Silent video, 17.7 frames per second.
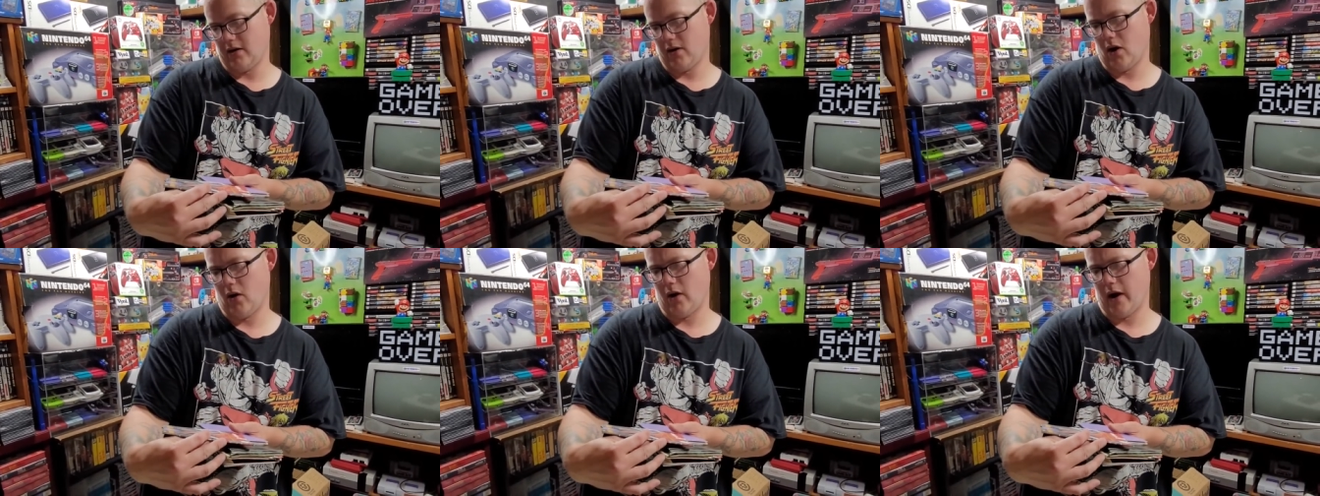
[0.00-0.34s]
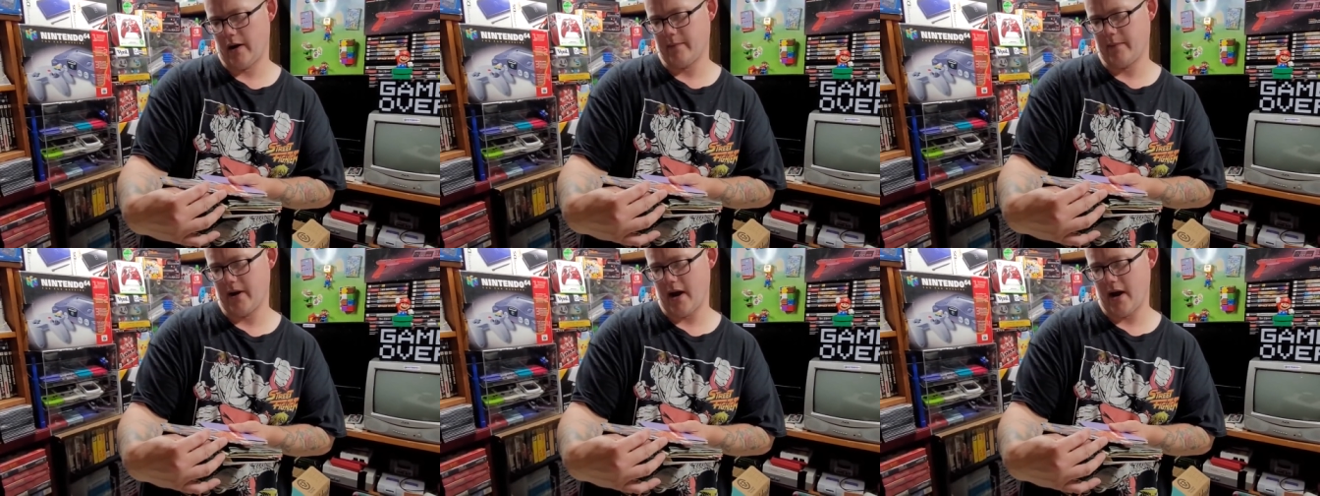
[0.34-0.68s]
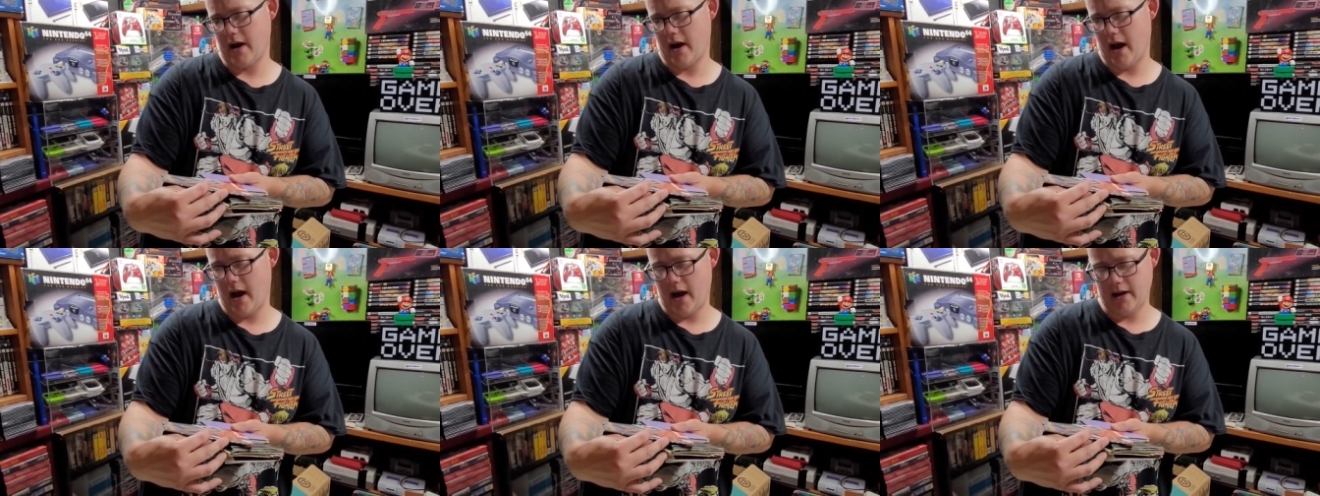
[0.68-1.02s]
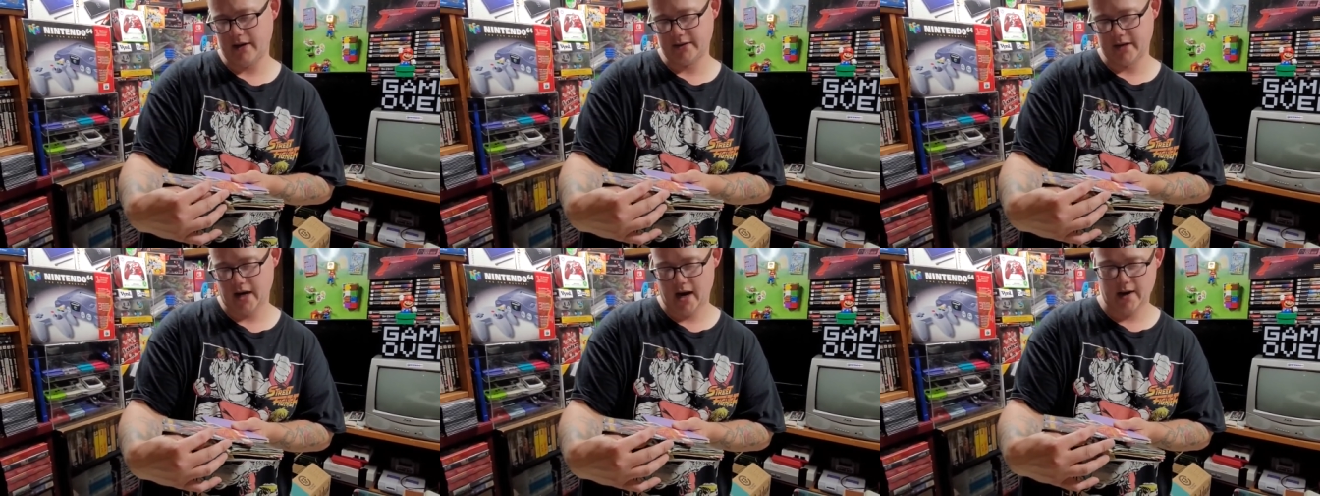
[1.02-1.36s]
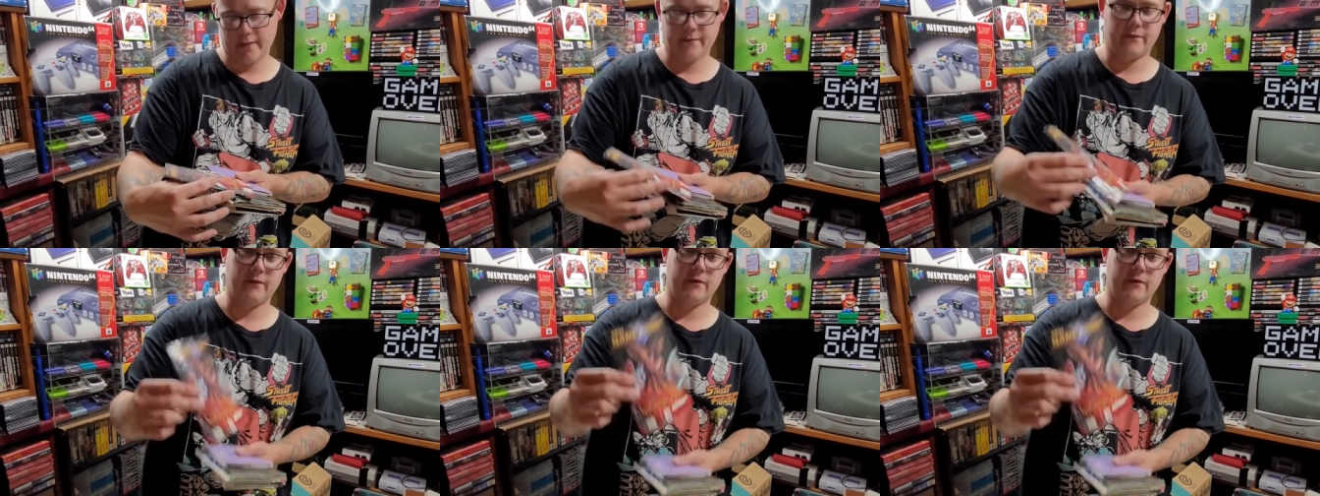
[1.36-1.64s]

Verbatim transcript: no, N B A Hang Time for